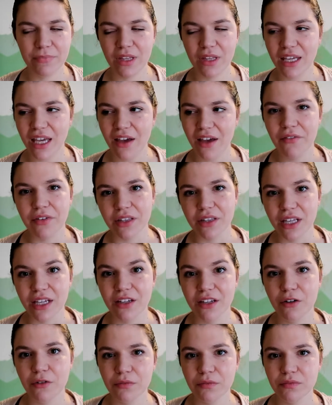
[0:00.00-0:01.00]
like everything,
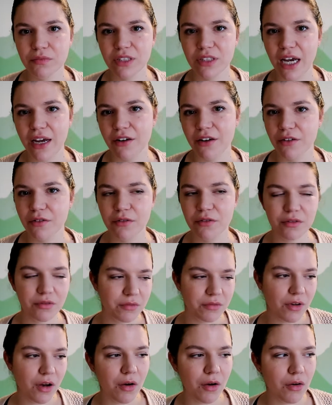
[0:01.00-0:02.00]
you know, tired,
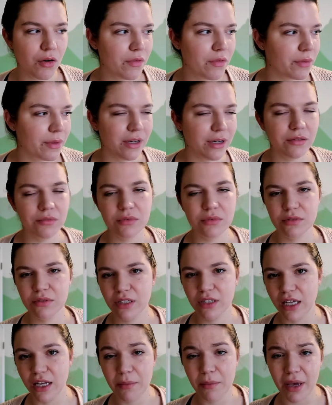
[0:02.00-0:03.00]
overwhelmed,
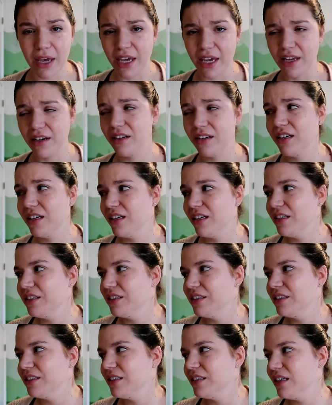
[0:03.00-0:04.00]
in pain.
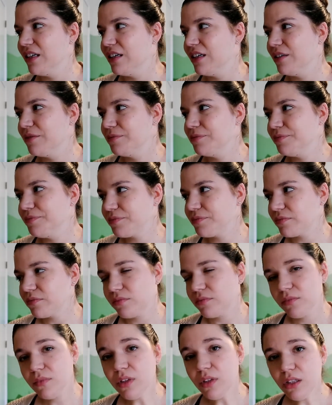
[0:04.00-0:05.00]
Um,
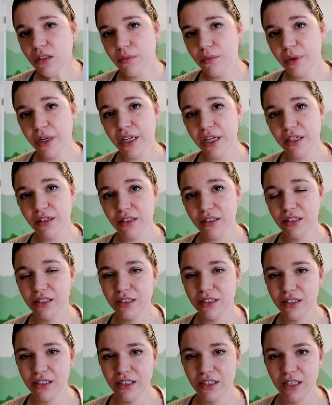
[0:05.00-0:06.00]
but
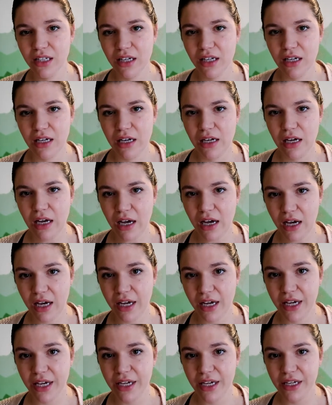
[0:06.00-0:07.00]

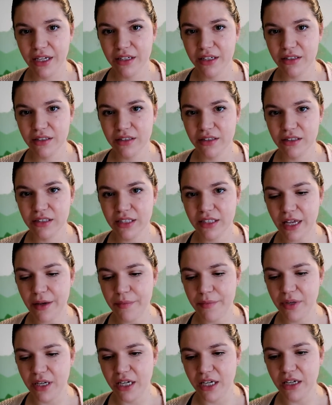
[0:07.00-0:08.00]
I
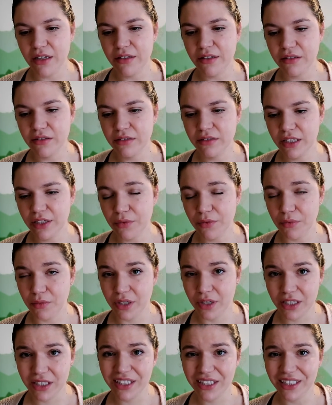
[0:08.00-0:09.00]
slept in like
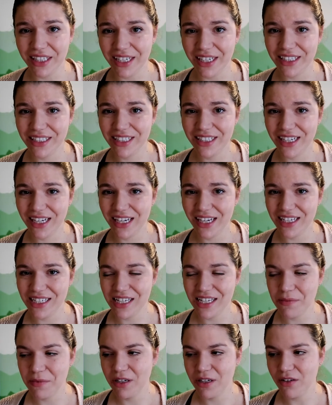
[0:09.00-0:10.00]
really late today. I
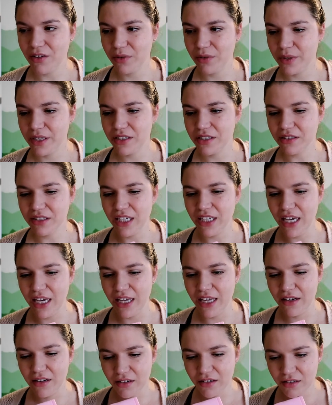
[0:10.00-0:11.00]
slept in all the way till
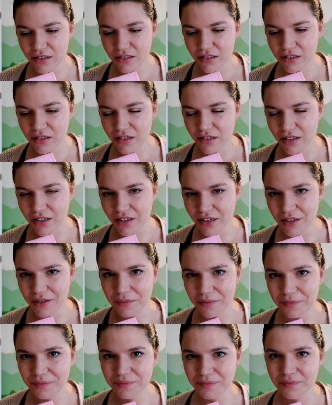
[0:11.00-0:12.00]
10.
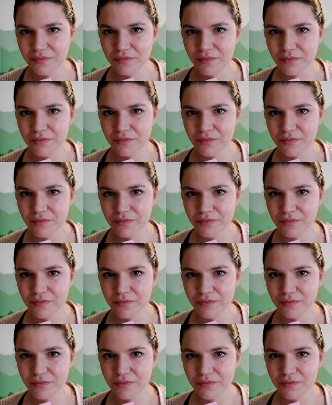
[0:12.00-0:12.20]
Um,